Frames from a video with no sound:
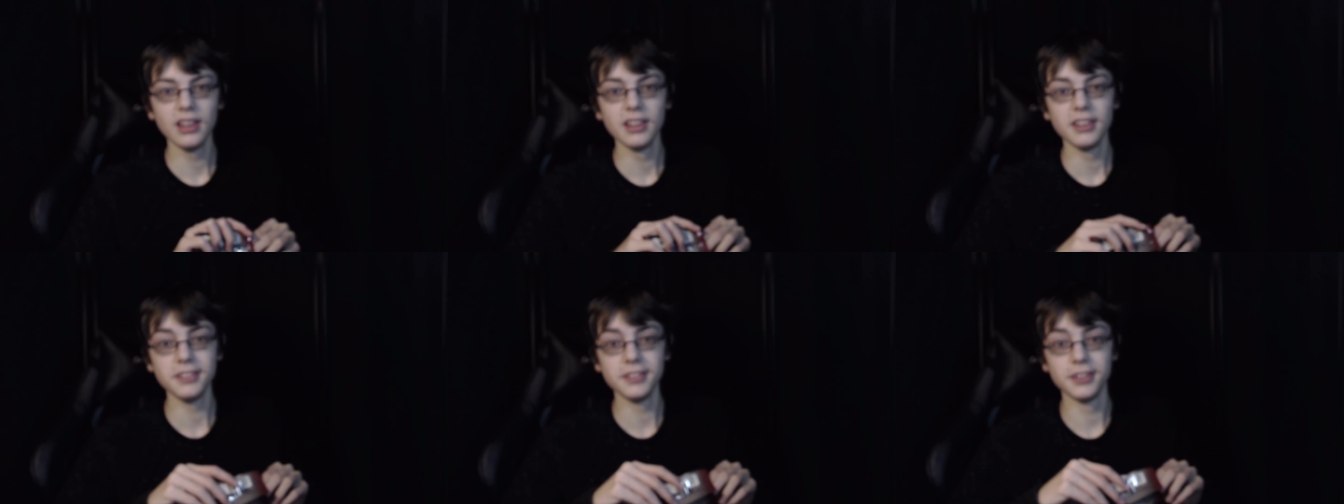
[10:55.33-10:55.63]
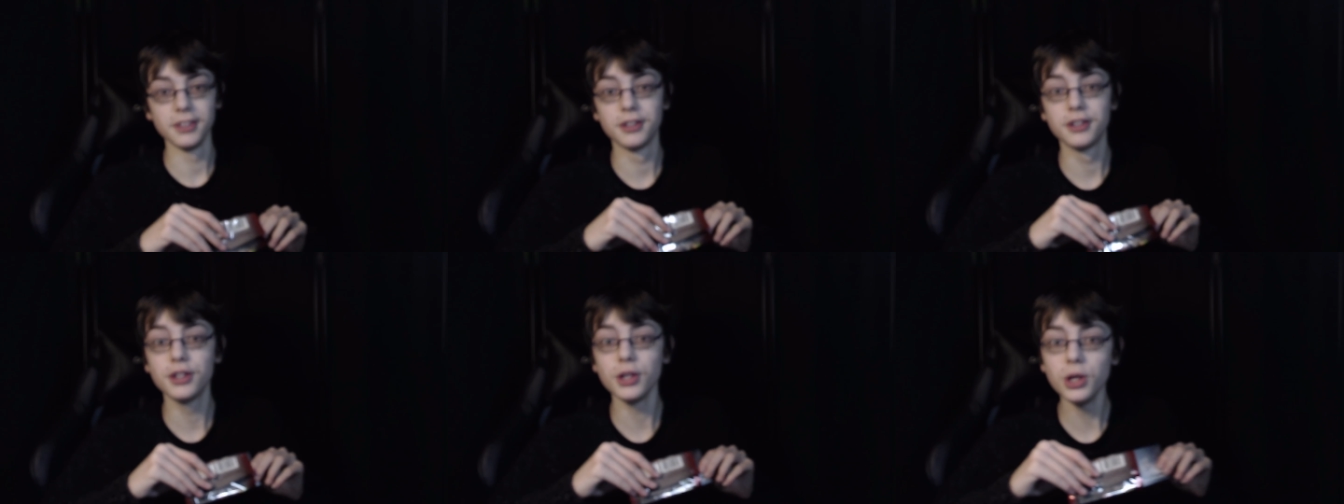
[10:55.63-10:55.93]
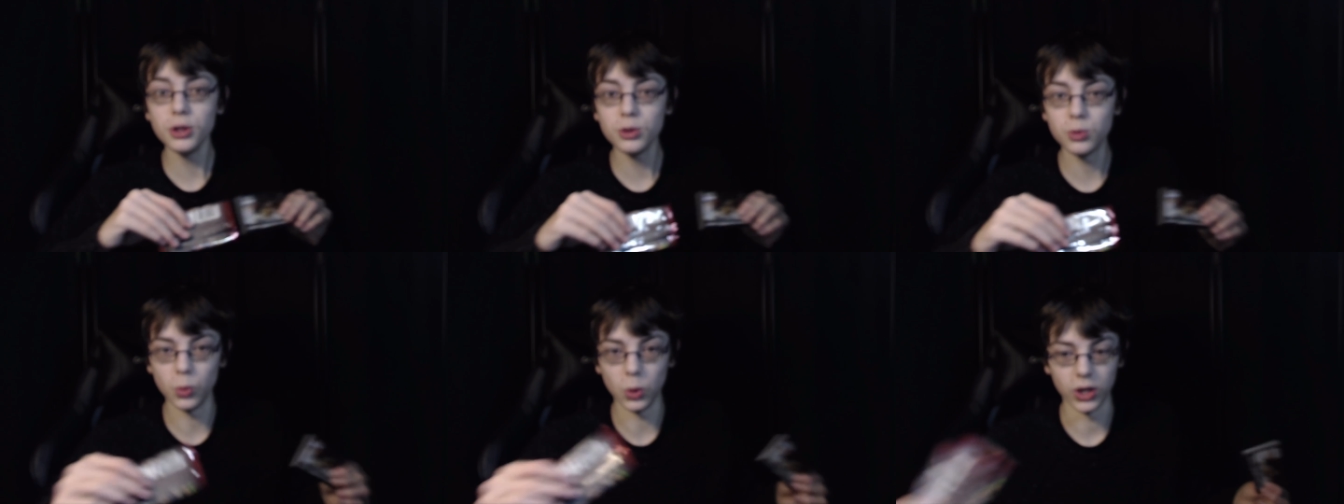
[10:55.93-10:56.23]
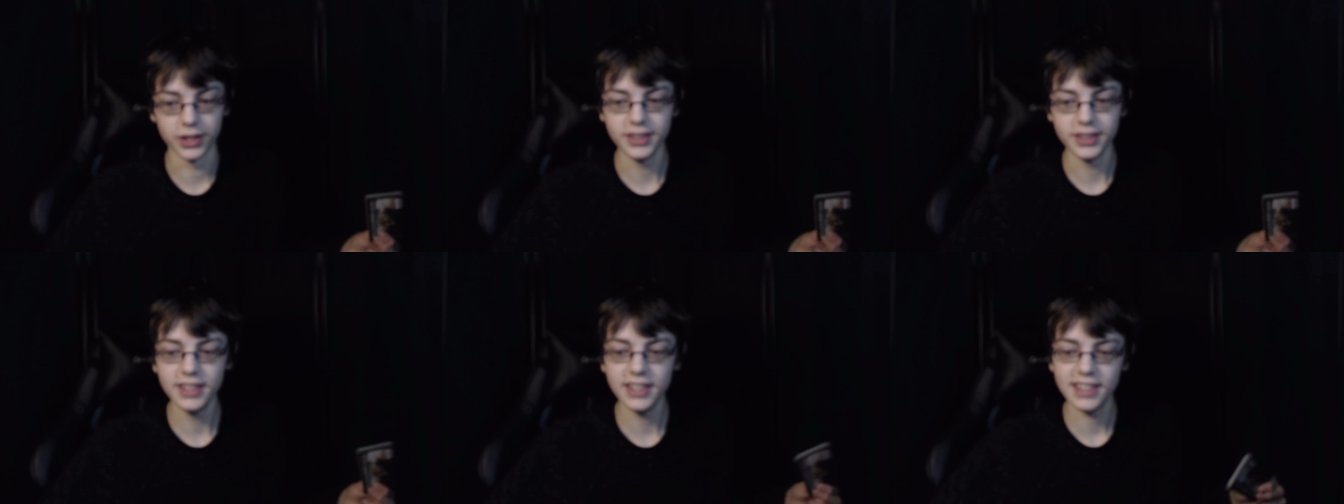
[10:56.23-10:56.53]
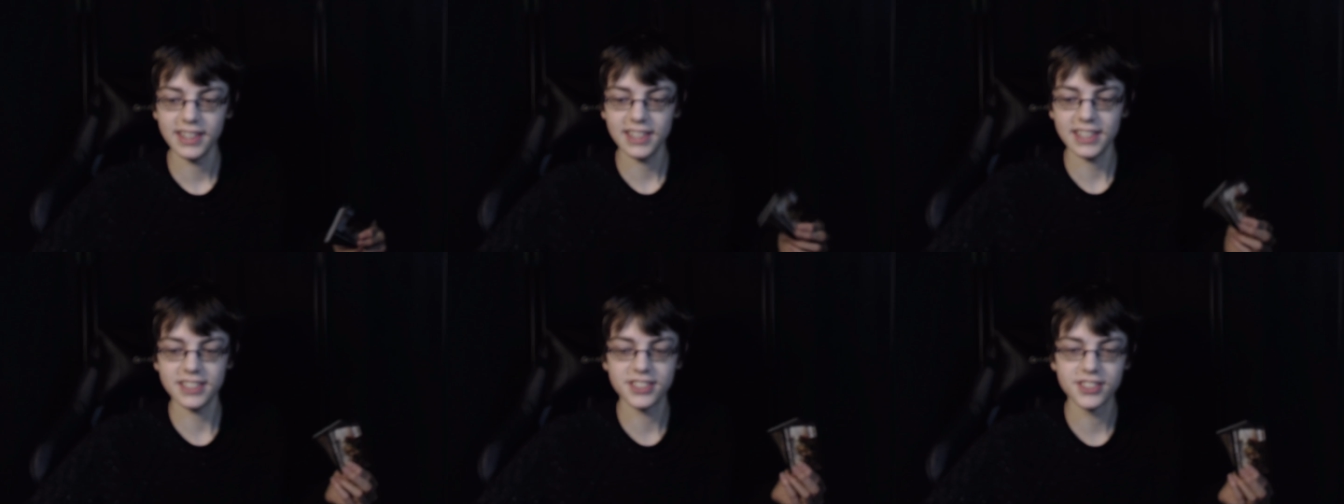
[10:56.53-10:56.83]
The third one
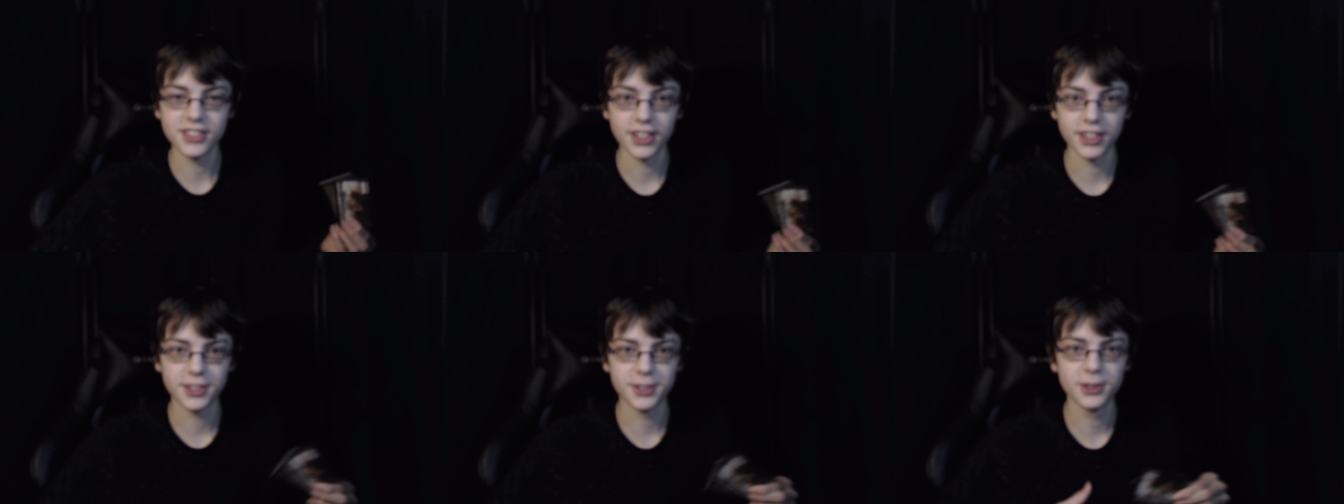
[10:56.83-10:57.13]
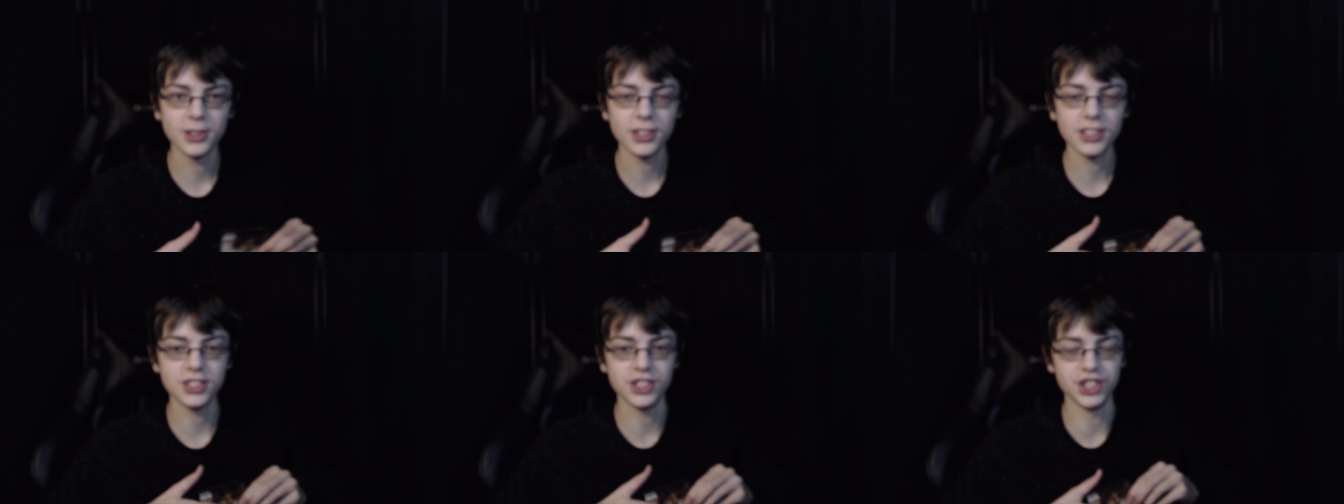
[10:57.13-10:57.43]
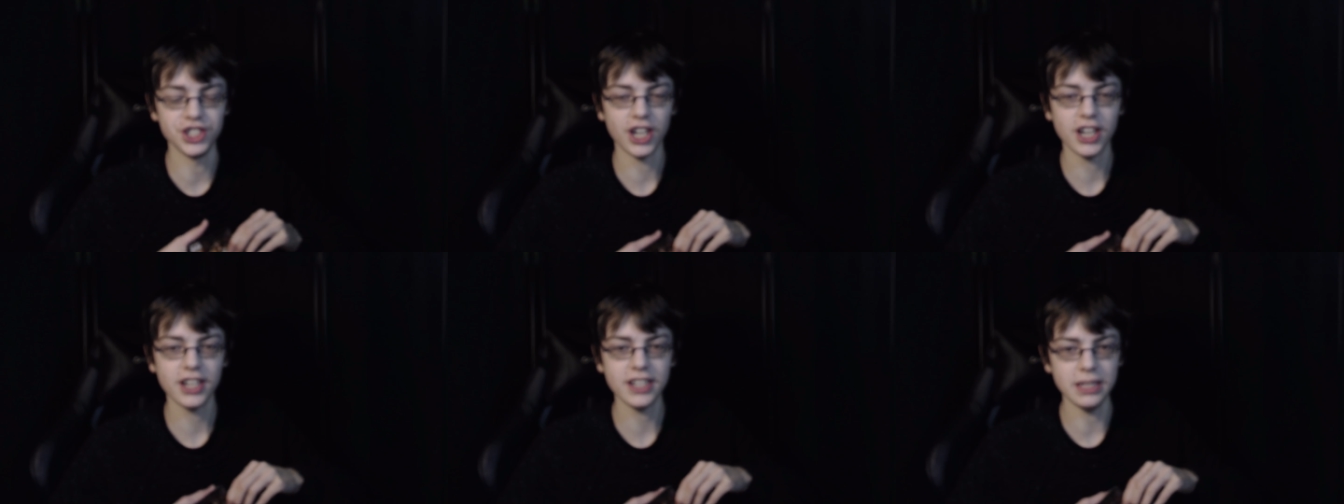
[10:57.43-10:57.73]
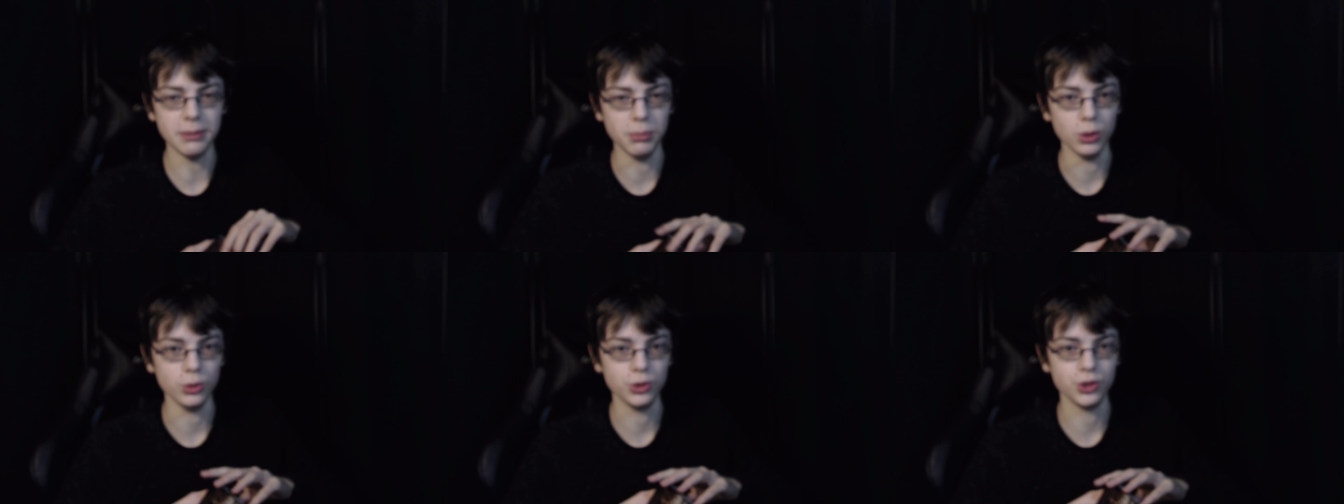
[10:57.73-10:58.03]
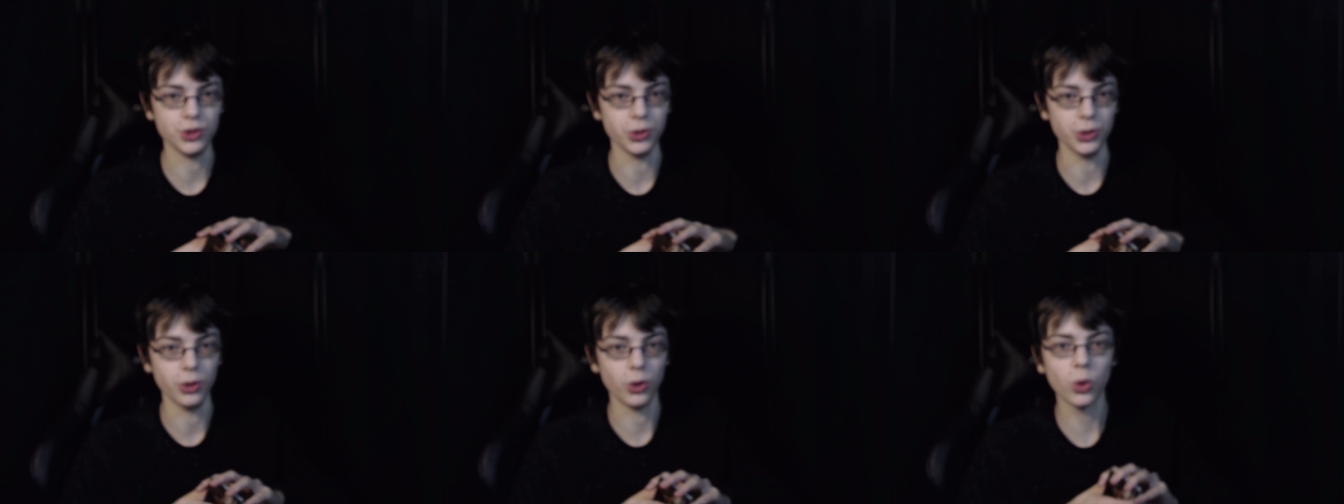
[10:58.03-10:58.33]
is another Ajani
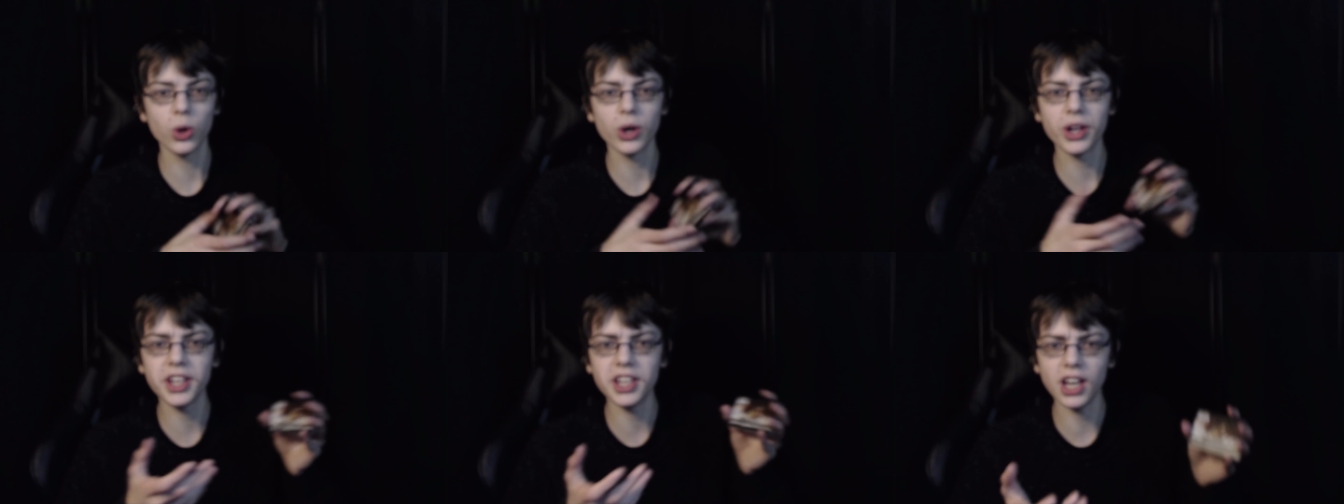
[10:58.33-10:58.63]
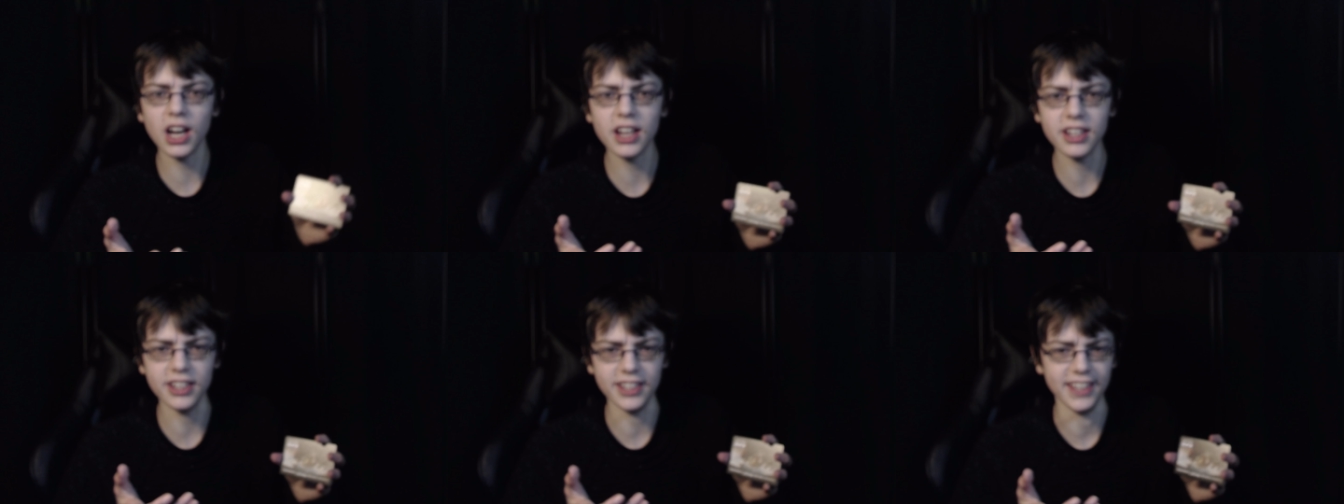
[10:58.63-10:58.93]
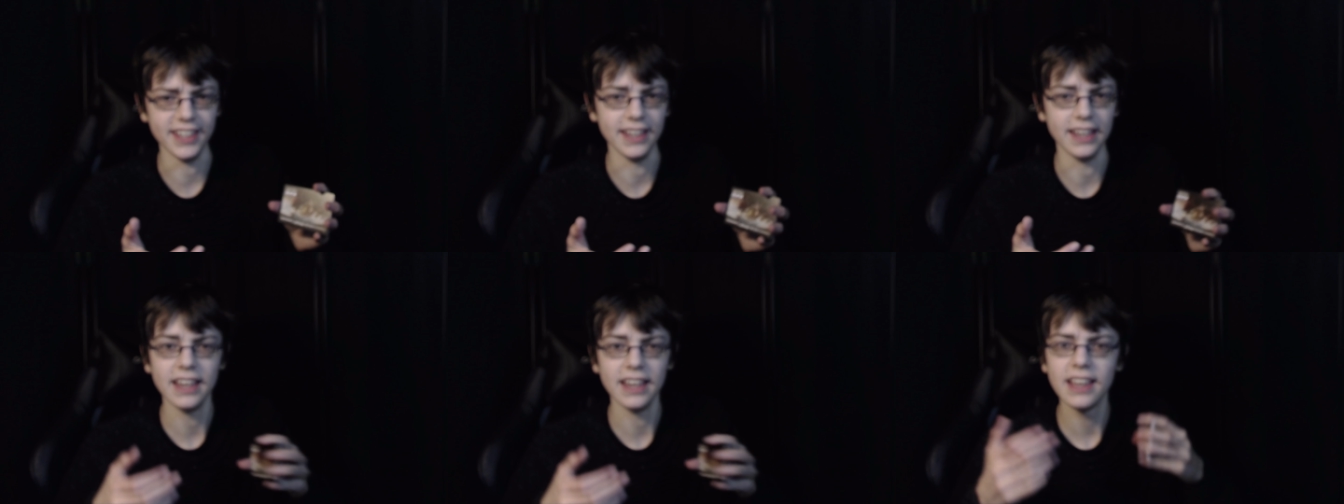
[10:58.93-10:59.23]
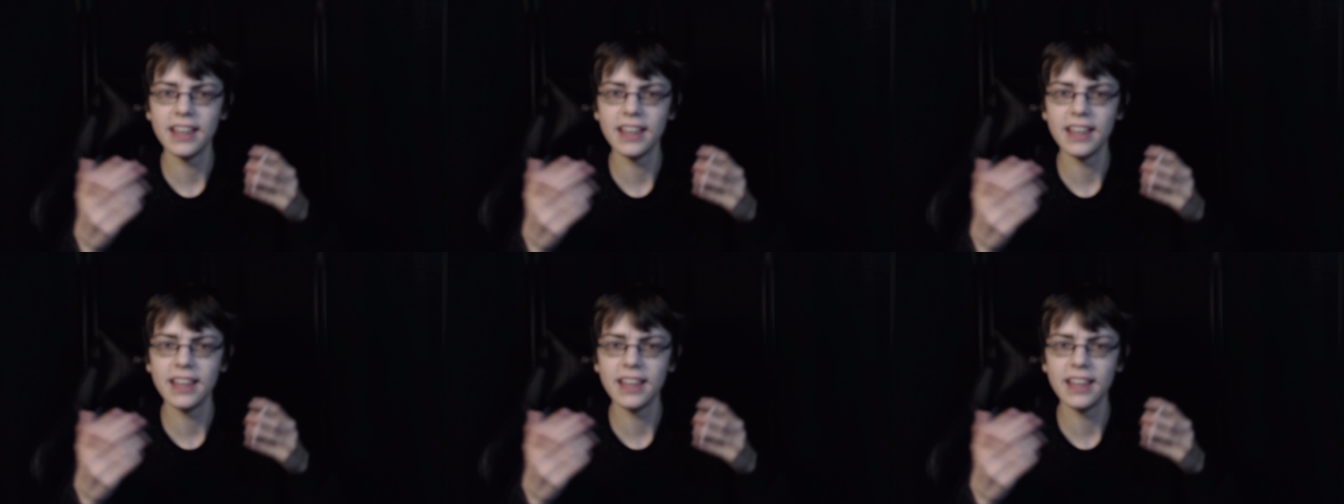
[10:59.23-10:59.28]
booster, or Ayani.